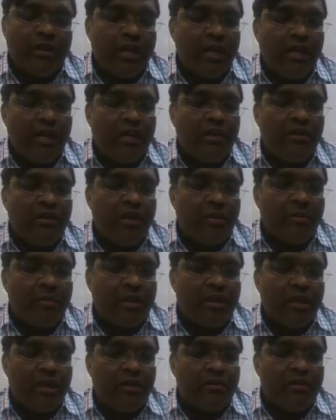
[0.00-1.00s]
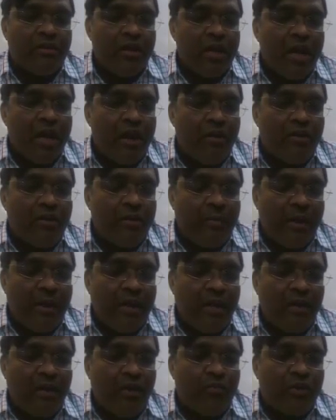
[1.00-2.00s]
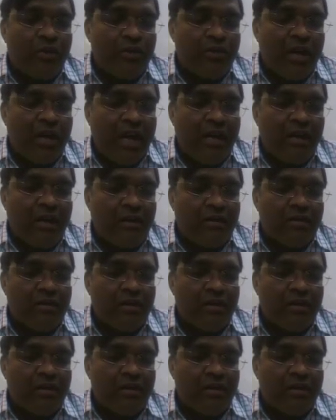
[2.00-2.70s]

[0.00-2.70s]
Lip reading: If you write n plus half, n will begin from 0.